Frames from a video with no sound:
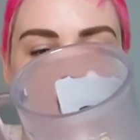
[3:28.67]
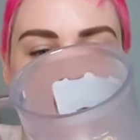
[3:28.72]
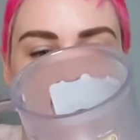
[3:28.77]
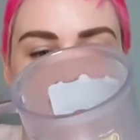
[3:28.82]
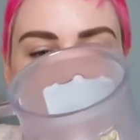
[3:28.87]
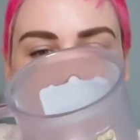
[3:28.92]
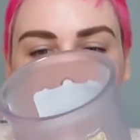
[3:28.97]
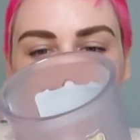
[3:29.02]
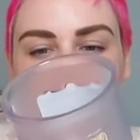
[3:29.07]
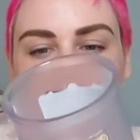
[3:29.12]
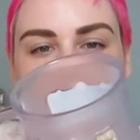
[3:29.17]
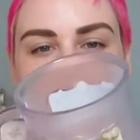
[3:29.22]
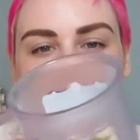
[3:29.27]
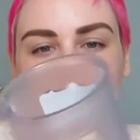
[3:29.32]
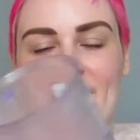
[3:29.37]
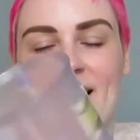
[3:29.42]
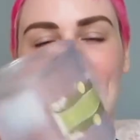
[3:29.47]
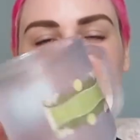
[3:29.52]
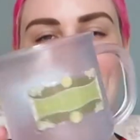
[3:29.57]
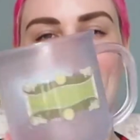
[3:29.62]
I got her
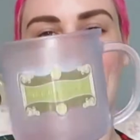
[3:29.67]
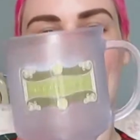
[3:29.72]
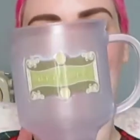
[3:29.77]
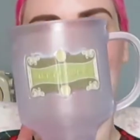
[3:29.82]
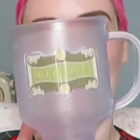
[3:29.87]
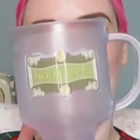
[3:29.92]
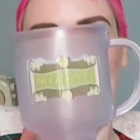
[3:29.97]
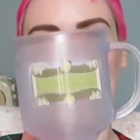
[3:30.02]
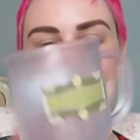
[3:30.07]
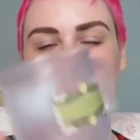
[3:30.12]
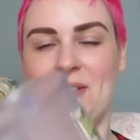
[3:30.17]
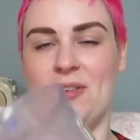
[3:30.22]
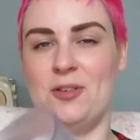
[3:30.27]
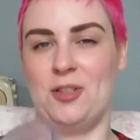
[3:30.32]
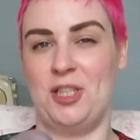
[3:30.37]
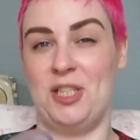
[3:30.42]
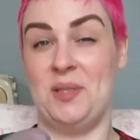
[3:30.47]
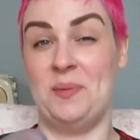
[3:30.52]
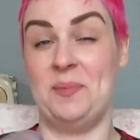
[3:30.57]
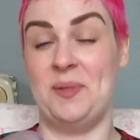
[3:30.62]
the cup because I
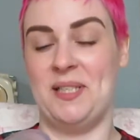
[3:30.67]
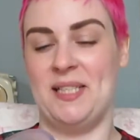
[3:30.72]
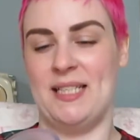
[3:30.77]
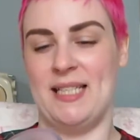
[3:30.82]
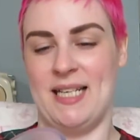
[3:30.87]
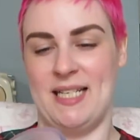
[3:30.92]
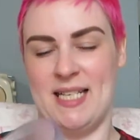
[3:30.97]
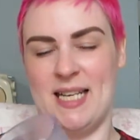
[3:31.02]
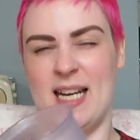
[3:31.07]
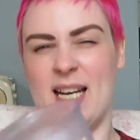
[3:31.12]
thought she'd appreciate it,